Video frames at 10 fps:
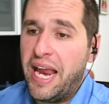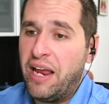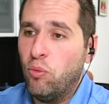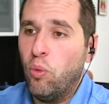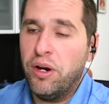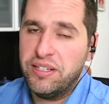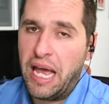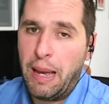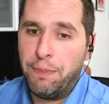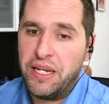and what is
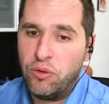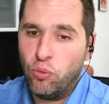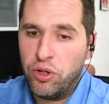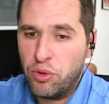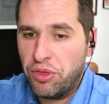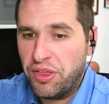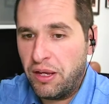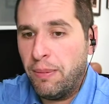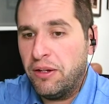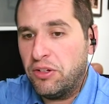happening when you
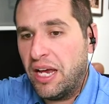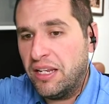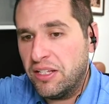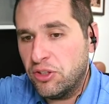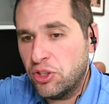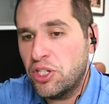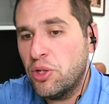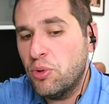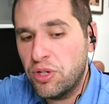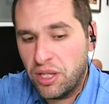think about kind of the
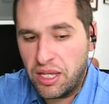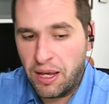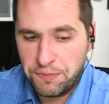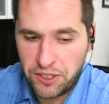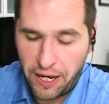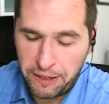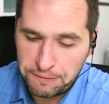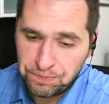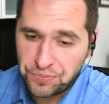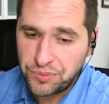skew to the upside.